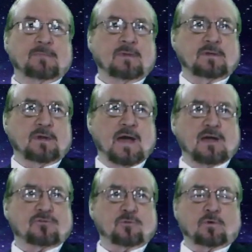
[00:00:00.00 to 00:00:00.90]
the
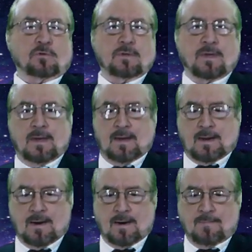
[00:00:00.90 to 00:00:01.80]
actual
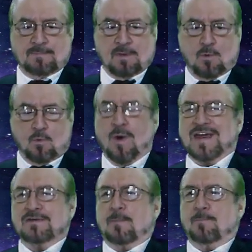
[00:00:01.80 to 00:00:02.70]
uh,
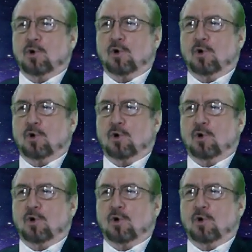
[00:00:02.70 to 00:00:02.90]
weight per